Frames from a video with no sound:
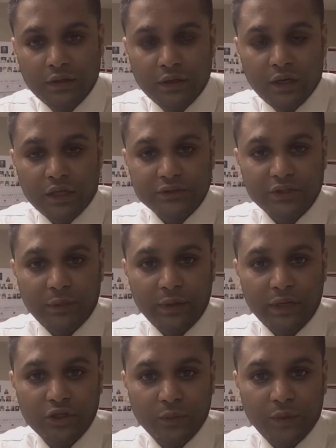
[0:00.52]

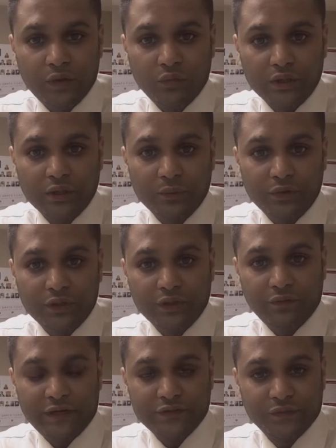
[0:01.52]
Assalamu alaikum and welcome to
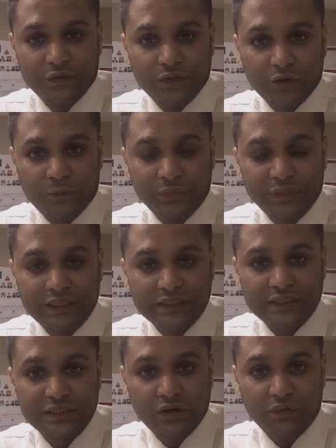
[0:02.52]
another fresh video.
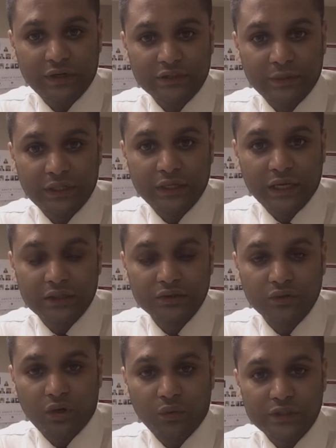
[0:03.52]
This is AWAIS Malik and
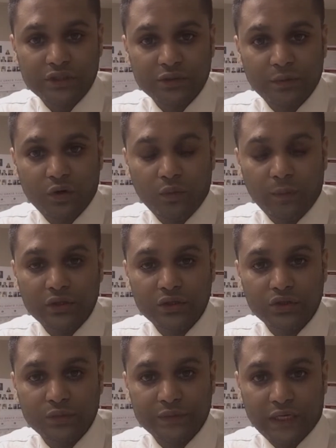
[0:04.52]
you are watching me on my
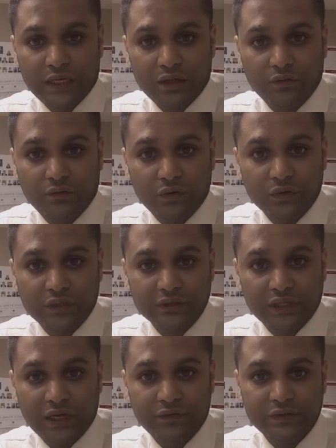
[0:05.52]
YouTube channel
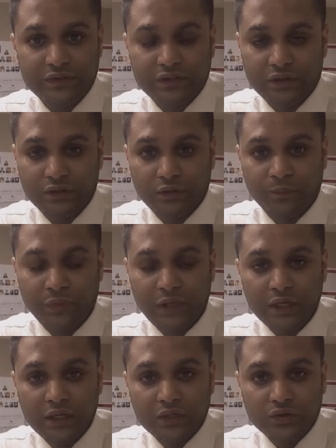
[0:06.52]
Foreigners Life in Chengdu.
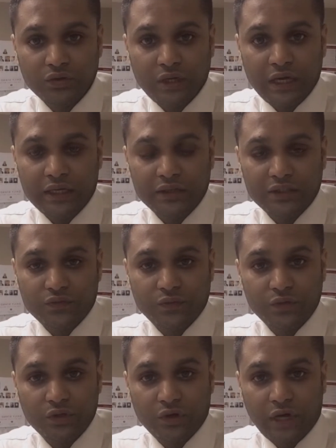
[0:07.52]
Today in this
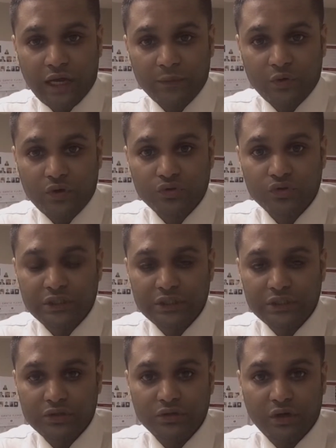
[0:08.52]
video I am going to
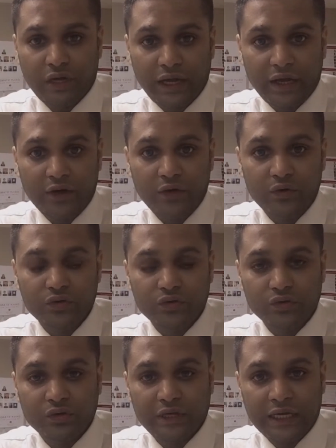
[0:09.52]
teach you how
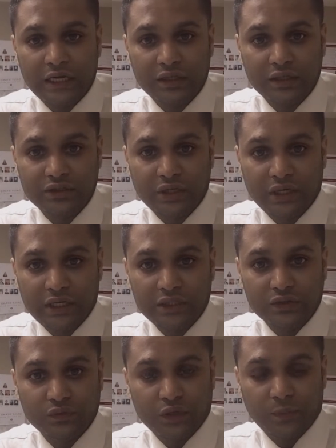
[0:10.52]
to get the
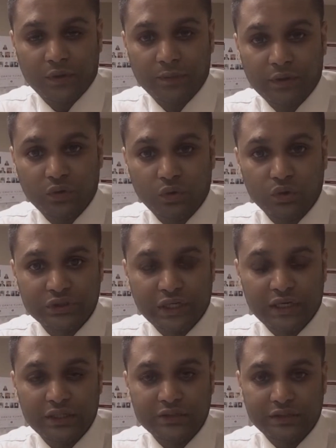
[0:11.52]
Chinese work permit or
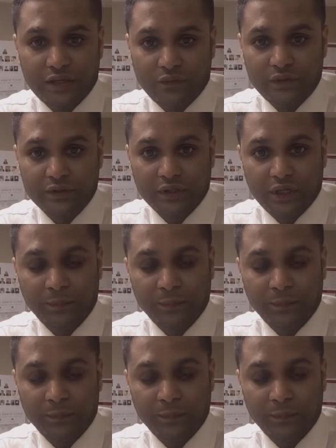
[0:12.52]
Chinese Z visa.